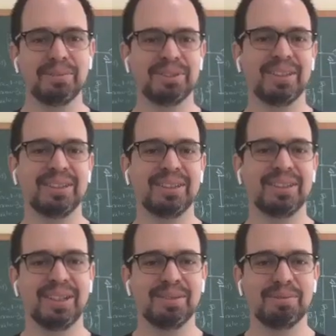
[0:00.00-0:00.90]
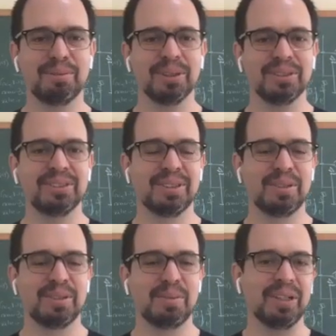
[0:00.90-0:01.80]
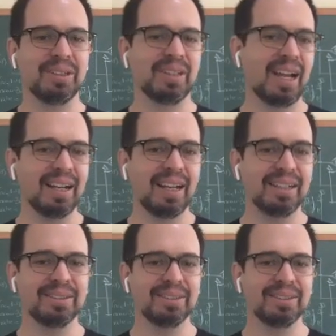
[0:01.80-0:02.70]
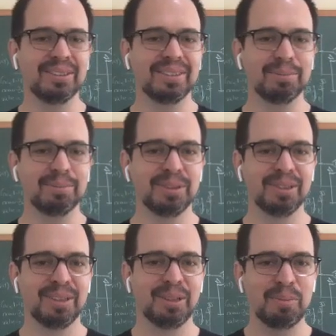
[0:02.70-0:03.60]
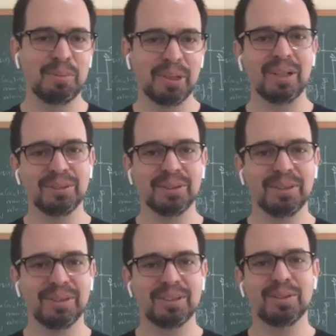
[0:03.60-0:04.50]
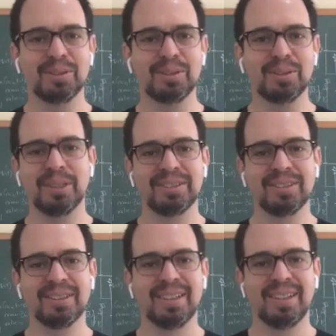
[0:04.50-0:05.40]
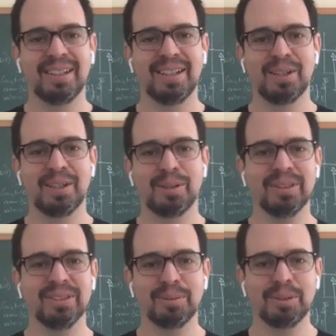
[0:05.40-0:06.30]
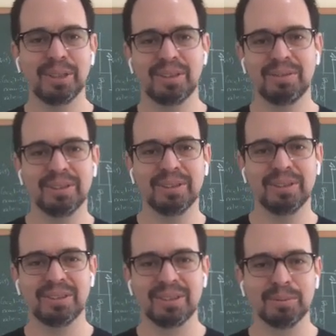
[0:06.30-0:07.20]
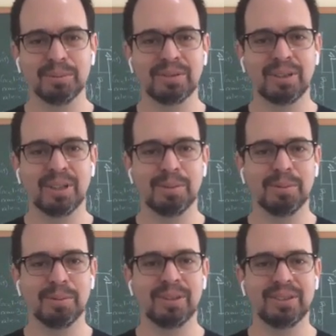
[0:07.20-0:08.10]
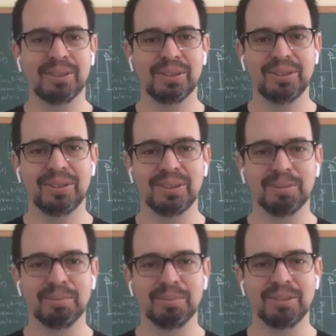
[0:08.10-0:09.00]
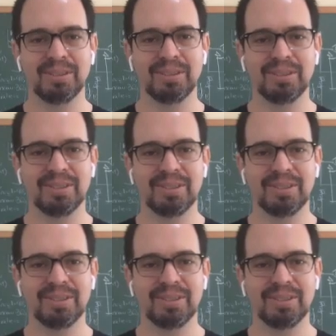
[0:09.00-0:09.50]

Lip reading: you have studied forests more in the high latitude systems, but also in the tropics. And what are some of the big differences in terms of carbon of these two systems?